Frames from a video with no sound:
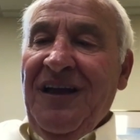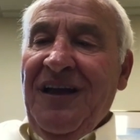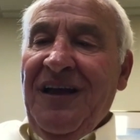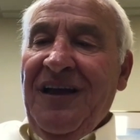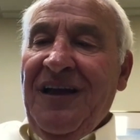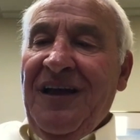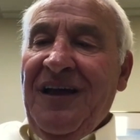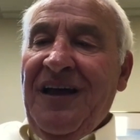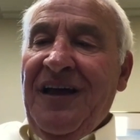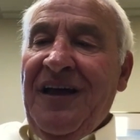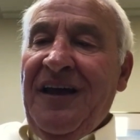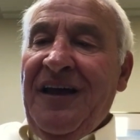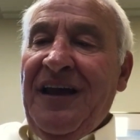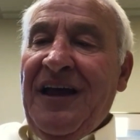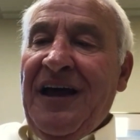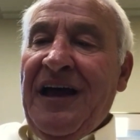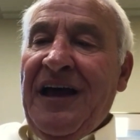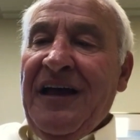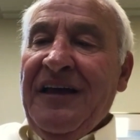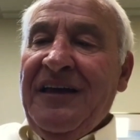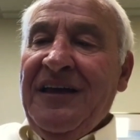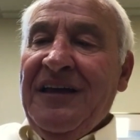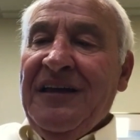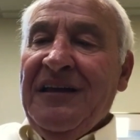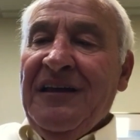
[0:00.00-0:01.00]
And
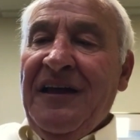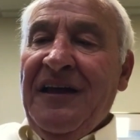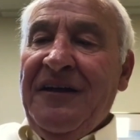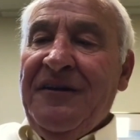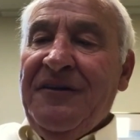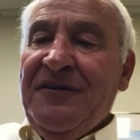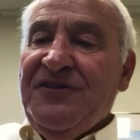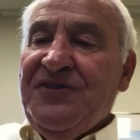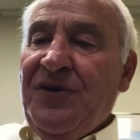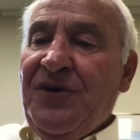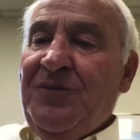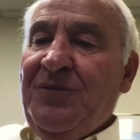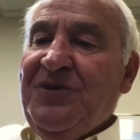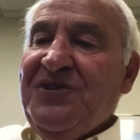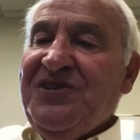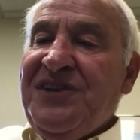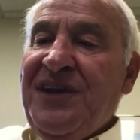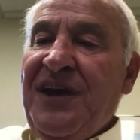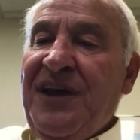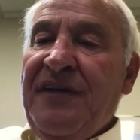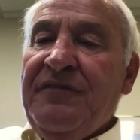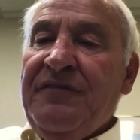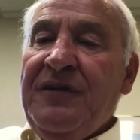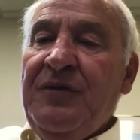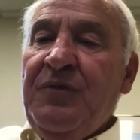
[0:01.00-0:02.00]
I get letters almost
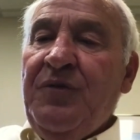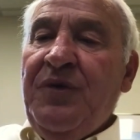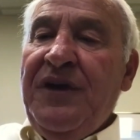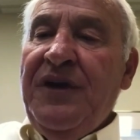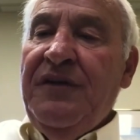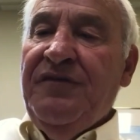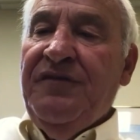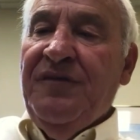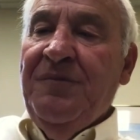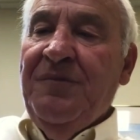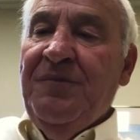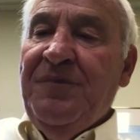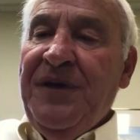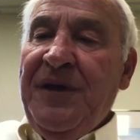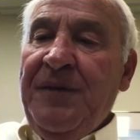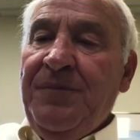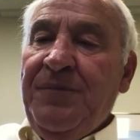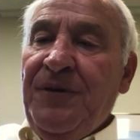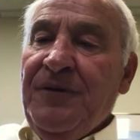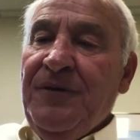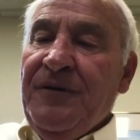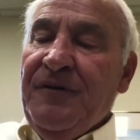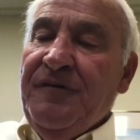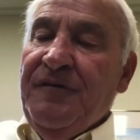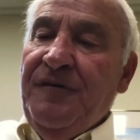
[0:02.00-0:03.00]
every week from
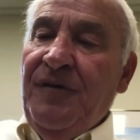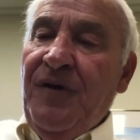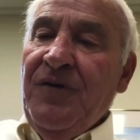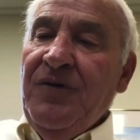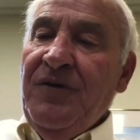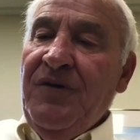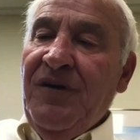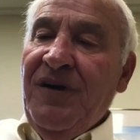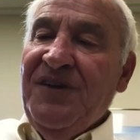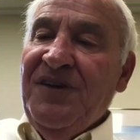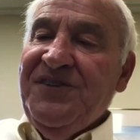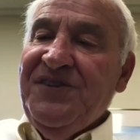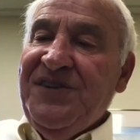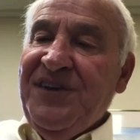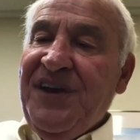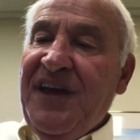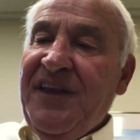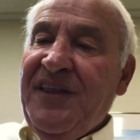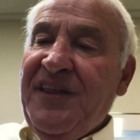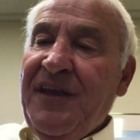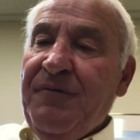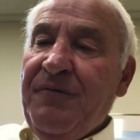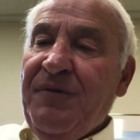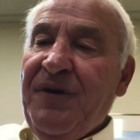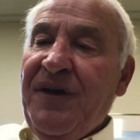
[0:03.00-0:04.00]
people or phone calls
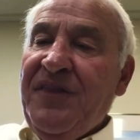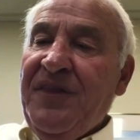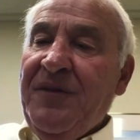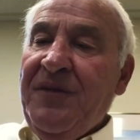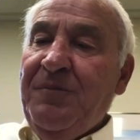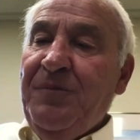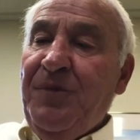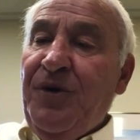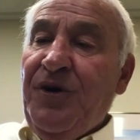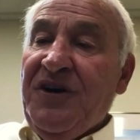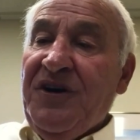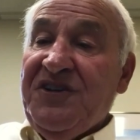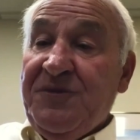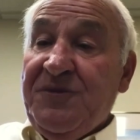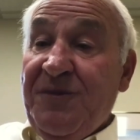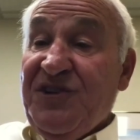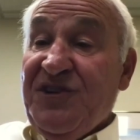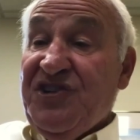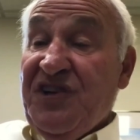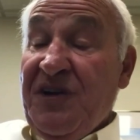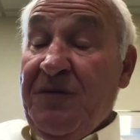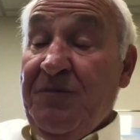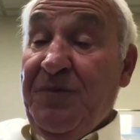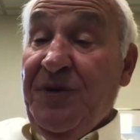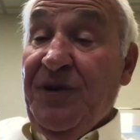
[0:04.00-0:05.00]
saying they read the book,
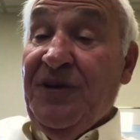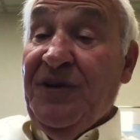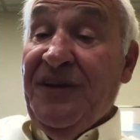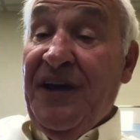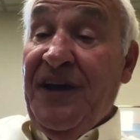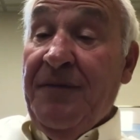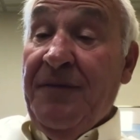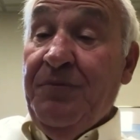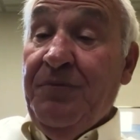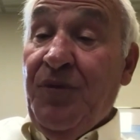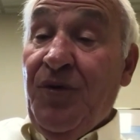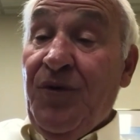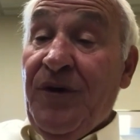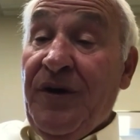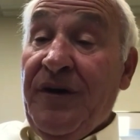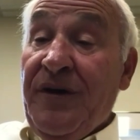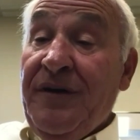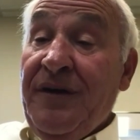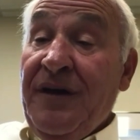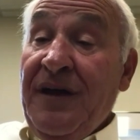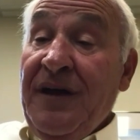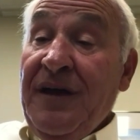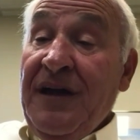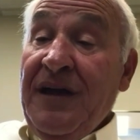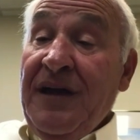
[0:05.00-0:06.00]
especially Built Not Born,
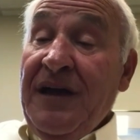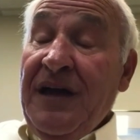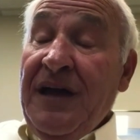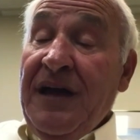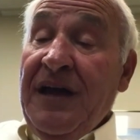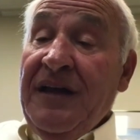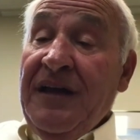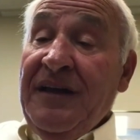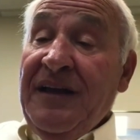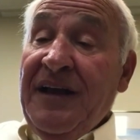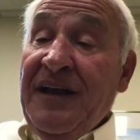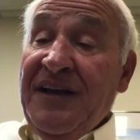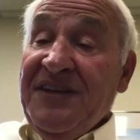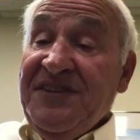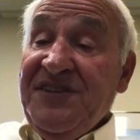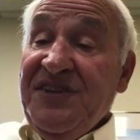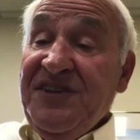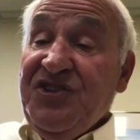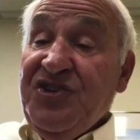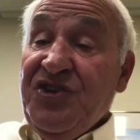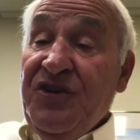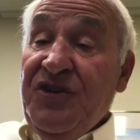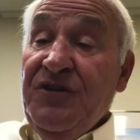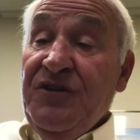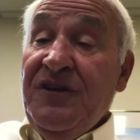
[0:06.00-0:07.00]
and got
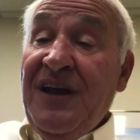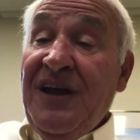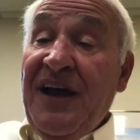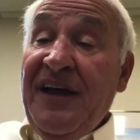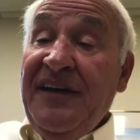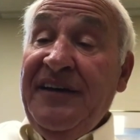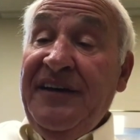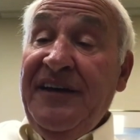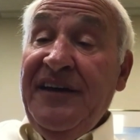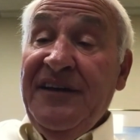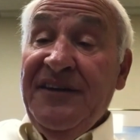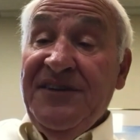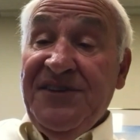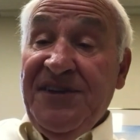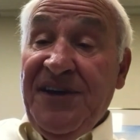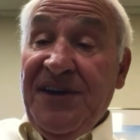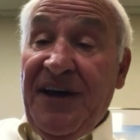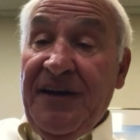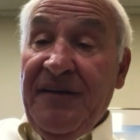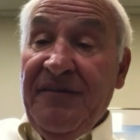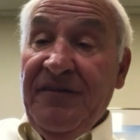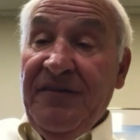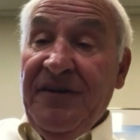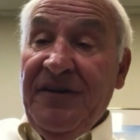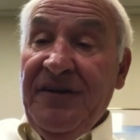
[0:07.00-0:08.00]
such good ideas
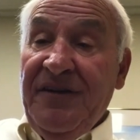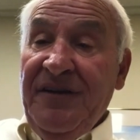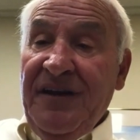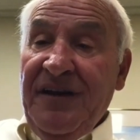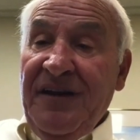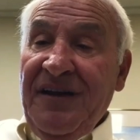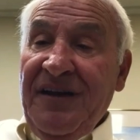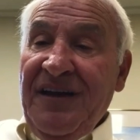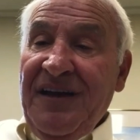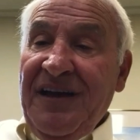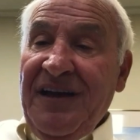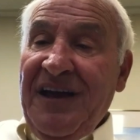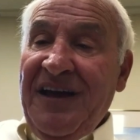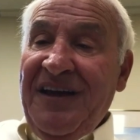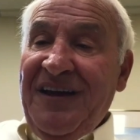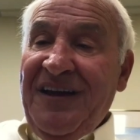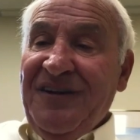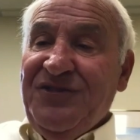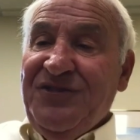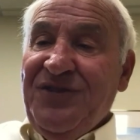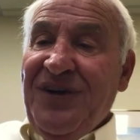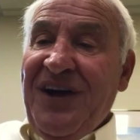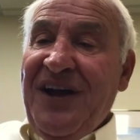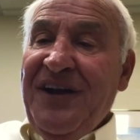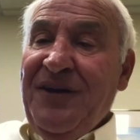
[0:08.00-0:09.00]
out of it. And they're
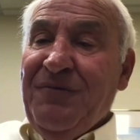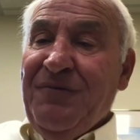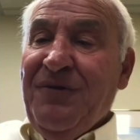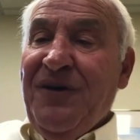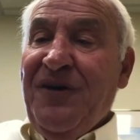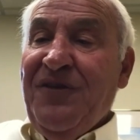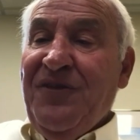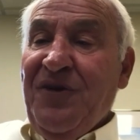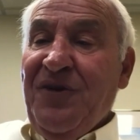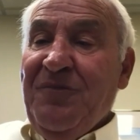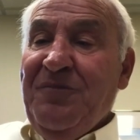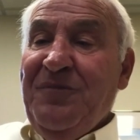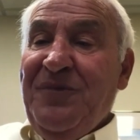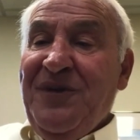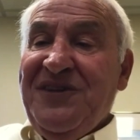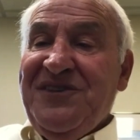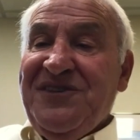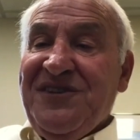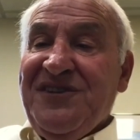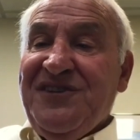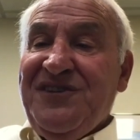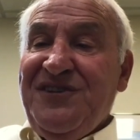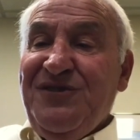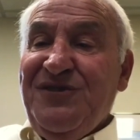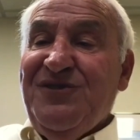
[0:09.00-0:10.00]
trying to run their
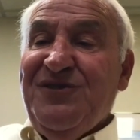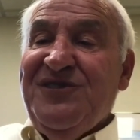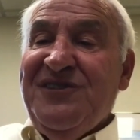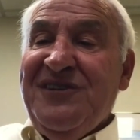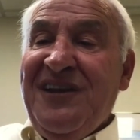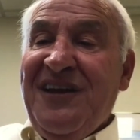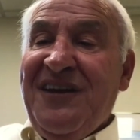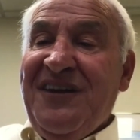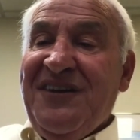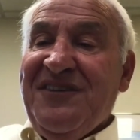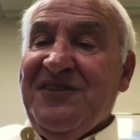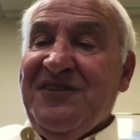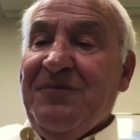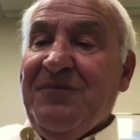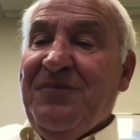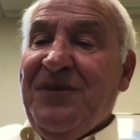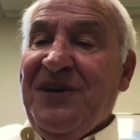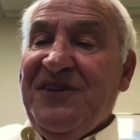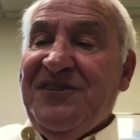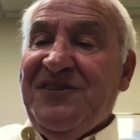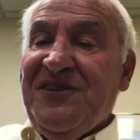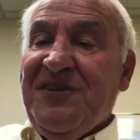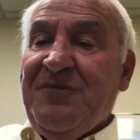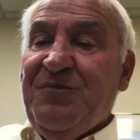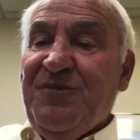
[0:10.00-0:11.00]
business using that as a
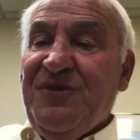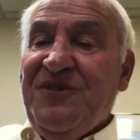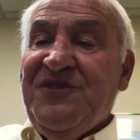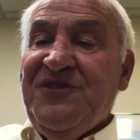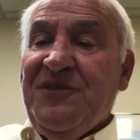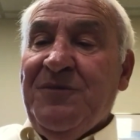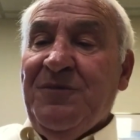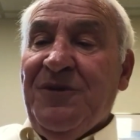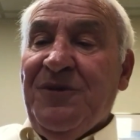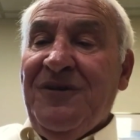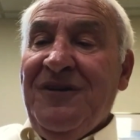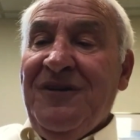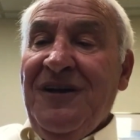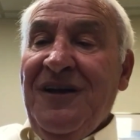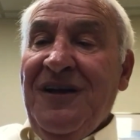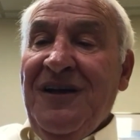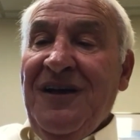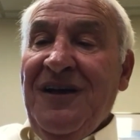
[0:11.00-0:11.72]
basic principle.